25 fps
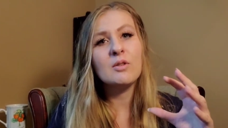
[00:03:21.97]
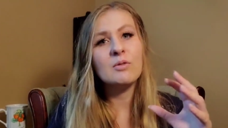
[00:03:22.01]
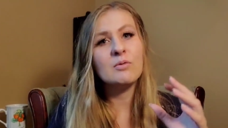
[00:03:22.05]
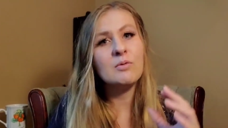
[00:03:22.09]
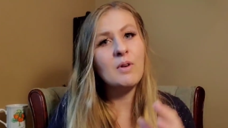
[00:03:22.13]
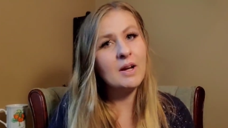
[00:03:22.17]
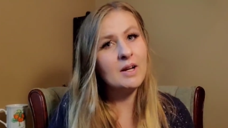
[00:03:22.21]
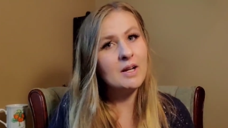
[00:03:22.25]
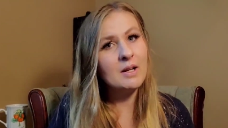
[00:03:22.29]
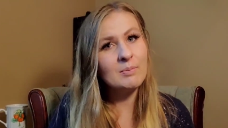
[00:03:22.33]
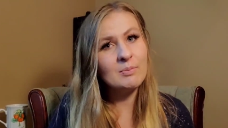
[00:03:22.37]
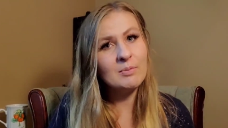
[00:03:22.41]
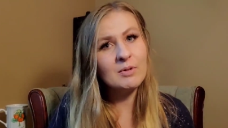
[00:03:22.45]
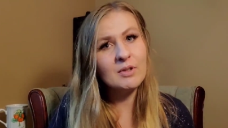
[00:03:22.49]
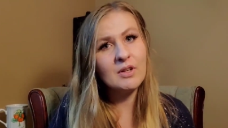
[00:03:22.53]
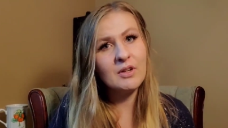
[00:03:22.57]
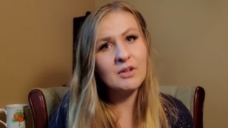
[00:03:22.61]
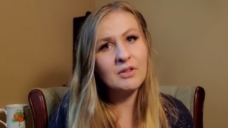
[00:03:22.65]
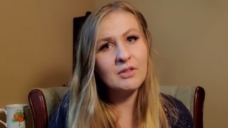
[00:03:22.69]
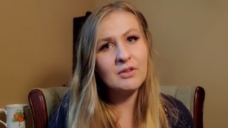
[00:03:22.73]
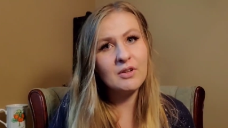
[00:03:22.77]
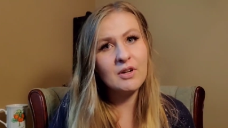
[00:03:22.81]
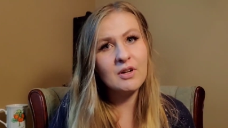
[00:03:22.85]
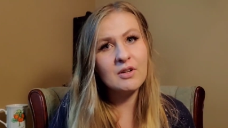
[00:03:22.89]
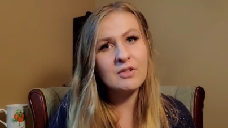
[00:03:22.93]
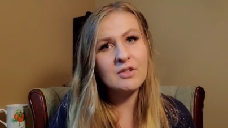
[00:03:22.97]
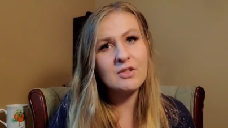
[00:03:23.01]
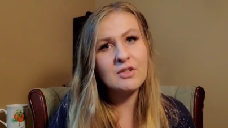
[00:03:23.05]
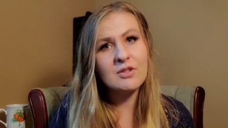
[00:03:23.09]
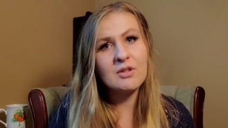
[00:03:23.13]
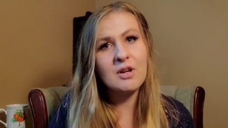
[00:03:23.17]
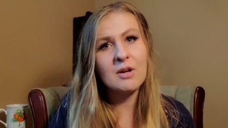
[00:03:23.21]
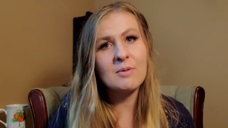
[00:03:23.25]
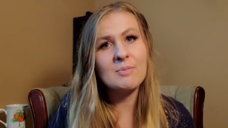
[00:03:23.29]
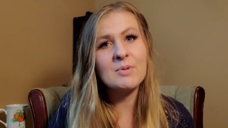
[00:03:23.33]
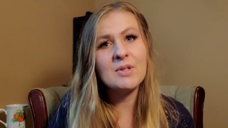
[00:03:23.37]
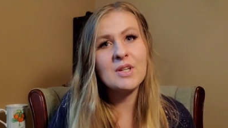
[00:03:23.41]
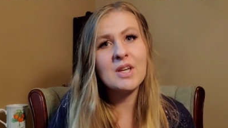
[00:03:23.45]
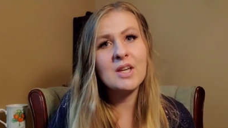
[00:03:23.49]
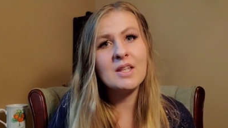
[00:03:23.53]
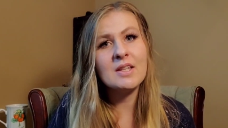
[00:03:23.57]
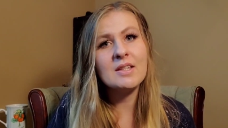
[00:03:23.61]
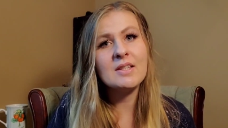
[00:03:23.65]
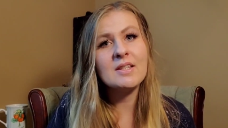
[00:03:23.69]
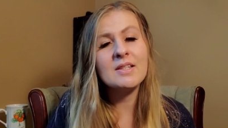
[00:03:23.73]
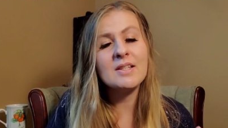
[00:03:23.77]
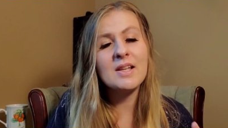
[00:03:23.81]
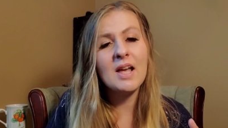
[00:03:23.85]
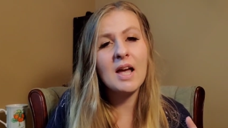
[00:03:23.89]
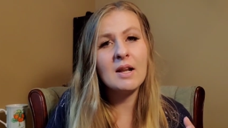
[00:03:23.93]
write up really thorough
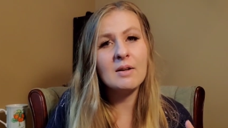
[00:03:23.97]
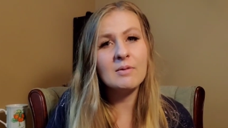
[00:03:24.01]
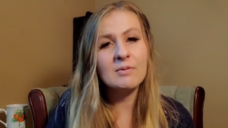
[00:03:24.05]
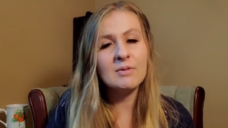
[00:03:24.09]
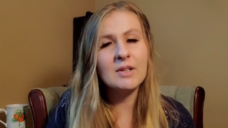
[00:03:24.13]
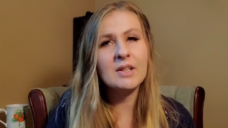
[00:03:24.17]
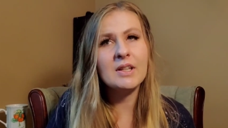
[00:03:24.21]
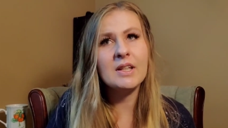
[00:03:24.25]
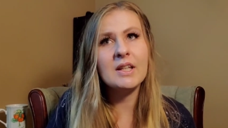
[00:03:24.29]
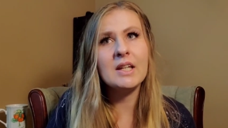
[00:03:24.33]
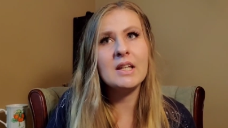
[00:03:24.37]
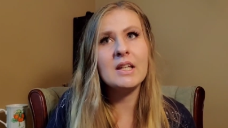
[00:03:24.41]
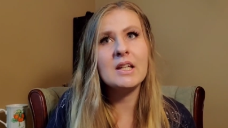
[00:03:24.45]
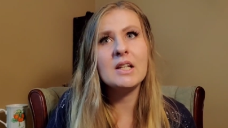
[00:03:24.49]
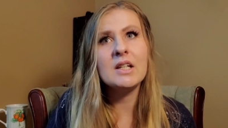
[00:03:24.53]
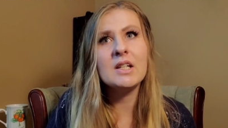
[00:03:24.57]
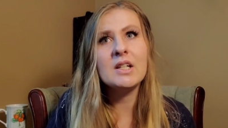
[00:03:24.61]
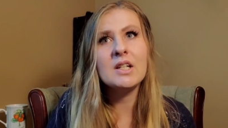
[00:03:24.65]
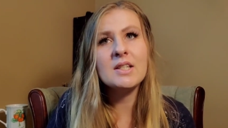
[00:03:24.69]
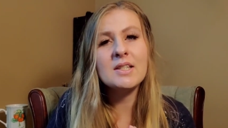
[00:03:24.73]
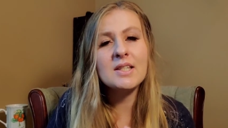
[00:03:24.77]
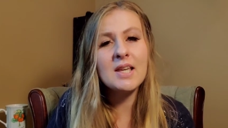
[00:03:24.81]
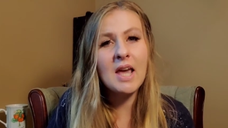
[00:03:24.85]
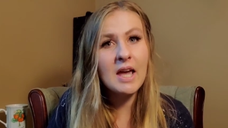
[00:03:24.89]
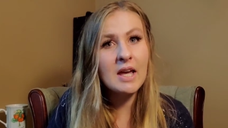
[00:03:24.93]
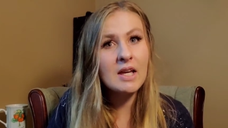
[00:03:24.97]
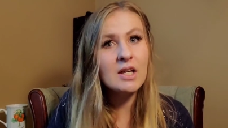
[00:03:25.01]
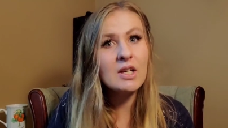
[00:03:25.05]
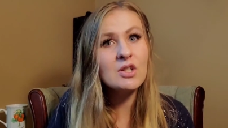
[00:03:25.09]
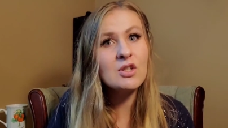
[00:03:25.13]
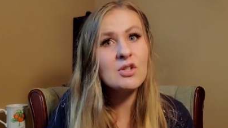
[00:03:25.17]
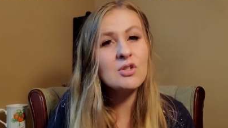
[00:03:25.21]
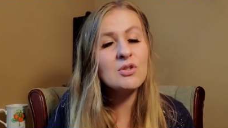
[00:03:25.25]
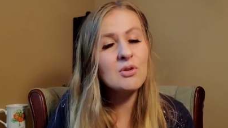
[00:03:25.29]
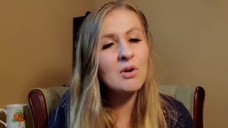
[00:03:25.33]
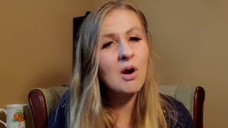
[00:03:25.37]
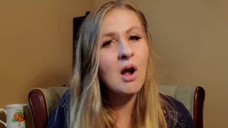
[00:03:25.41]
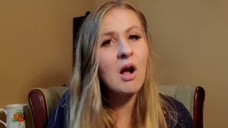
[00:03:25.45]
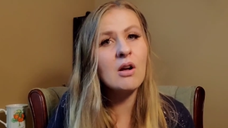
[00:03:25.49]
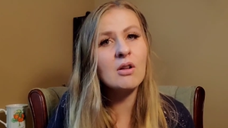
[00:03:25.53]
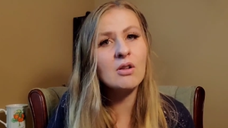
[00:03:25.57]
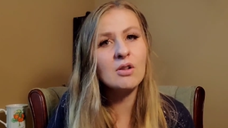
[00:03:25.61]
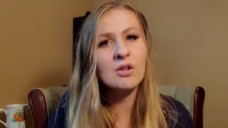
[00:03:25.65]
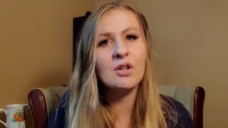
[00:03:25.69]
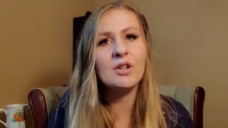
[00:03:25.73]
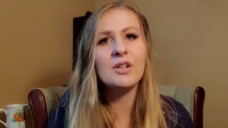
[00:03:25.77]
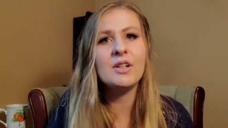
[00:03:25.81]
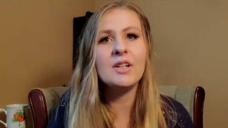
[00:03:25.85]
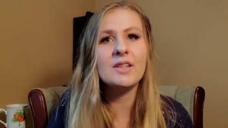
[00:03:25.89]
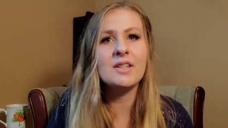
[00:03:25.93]
descriptions, and really take a strong
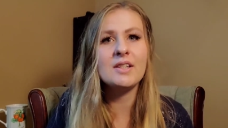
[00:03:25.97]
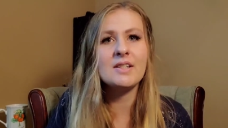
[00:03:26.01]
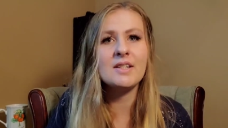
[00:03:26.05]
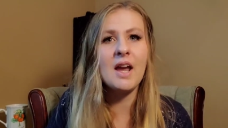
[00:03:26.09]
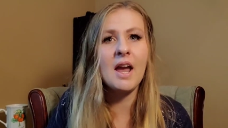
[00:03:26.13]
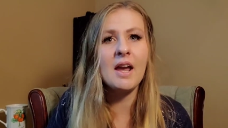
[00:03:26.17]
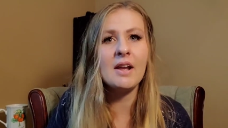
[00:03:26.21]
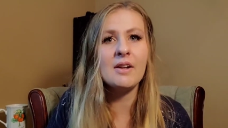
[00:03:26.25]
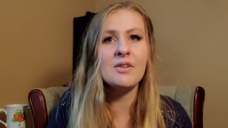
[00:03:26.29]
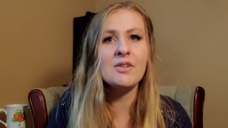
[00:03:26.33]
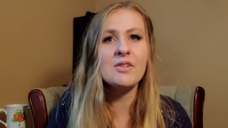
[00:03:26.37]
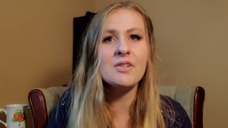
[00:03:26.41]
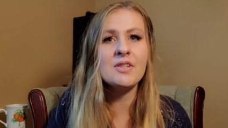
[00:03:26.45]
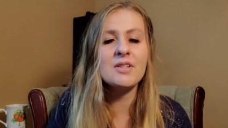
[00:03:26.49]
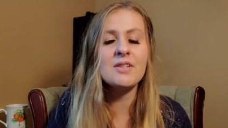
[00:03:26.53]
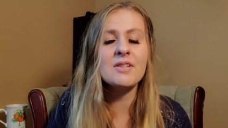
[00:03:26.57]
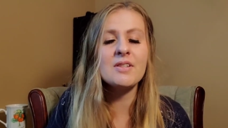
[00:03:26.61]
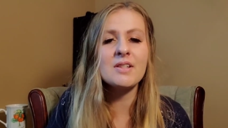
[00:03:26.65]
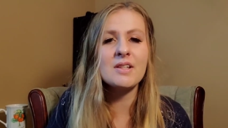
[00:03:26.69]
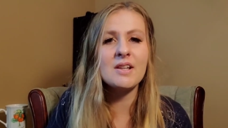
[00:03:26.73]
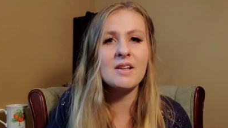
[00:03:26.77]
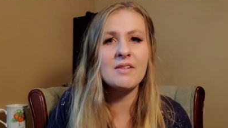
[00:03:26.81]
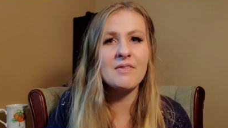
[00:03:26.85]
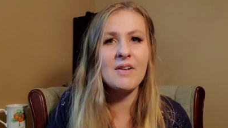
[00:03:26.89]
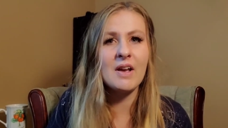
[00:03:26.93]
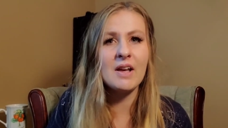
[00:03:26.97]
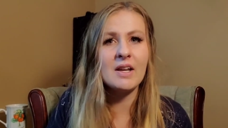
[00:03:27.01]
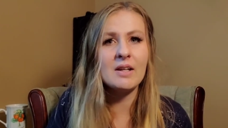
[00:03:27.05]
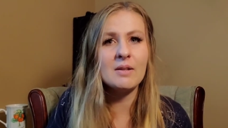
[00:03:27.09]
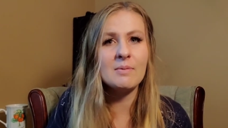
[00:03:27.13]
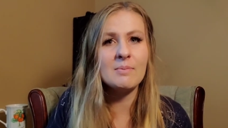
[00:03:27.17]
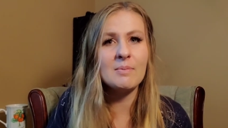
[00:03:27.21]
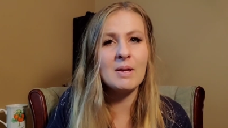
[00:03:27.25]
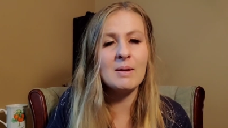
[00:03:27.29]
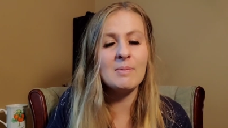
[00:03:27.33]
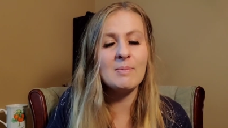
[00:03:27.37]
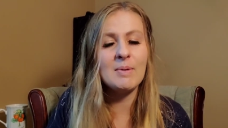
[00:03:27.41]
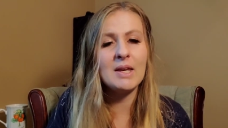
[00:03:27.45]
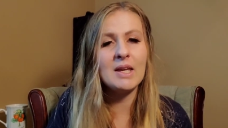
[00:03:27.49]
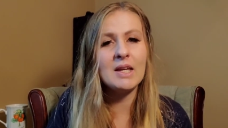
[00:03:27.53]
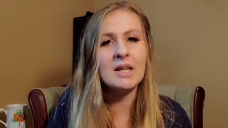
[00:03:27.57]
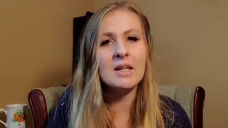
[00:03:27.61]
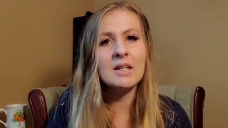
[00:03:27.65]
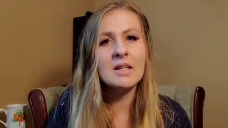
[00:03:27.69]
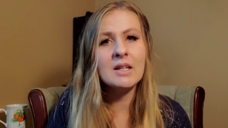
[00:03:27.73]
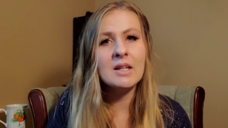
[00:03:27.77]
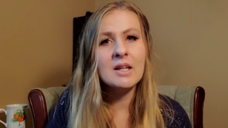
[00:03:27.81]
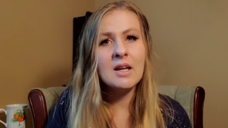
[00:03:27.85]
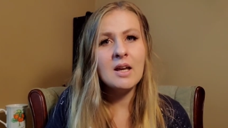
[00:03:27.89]
look at the titles and see if I could maybe